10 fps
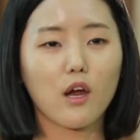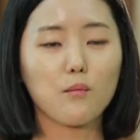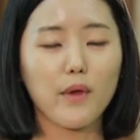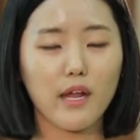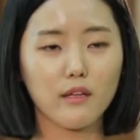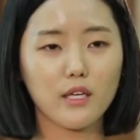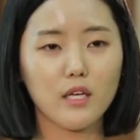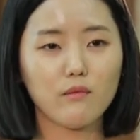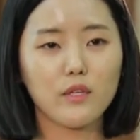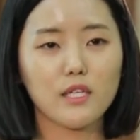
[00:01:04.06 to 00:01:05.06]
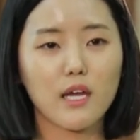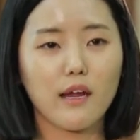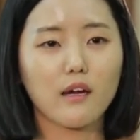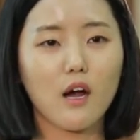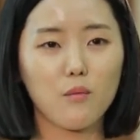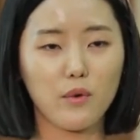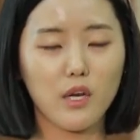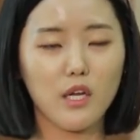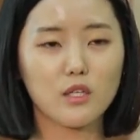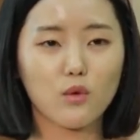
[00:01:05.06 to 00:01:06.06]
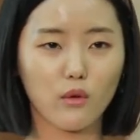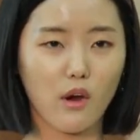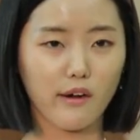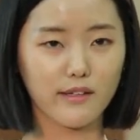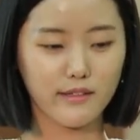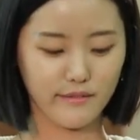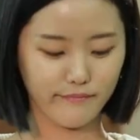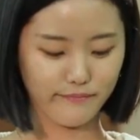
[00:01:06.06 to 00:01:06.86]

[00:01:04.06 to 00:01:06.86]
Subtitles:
competitive design company, Sonart.